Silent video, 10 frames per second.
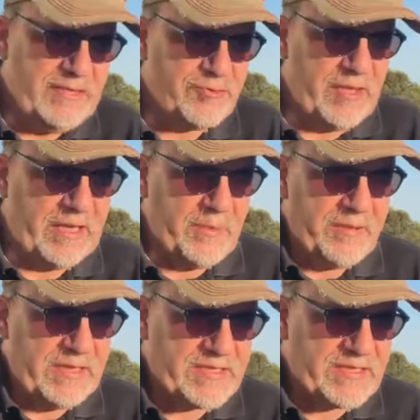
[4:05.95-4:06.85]
He's really at
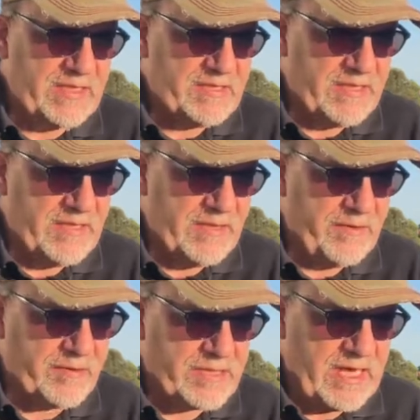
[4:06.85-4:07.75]
peace. It's
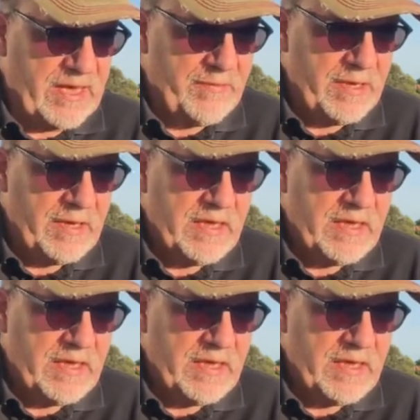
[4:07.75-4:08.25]
another Psalm